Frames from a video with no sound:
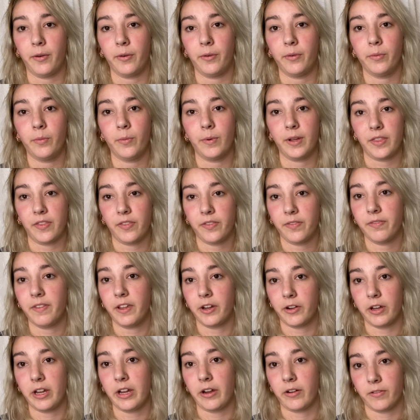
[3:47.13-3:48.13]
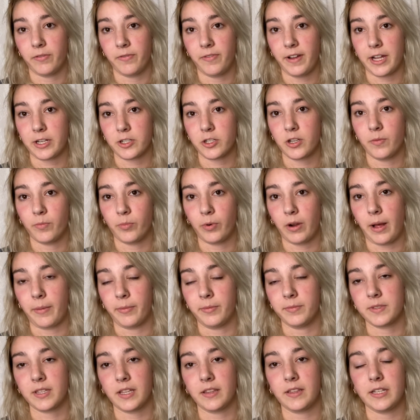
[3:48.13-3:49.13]
with their ear infection
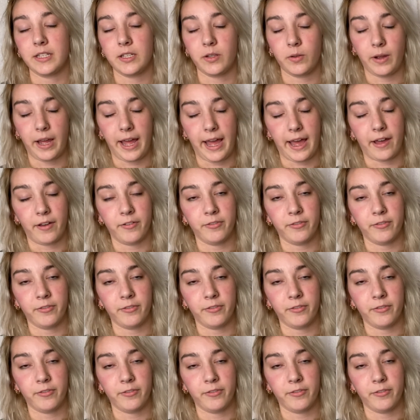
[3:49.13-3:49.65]
problems that they do have.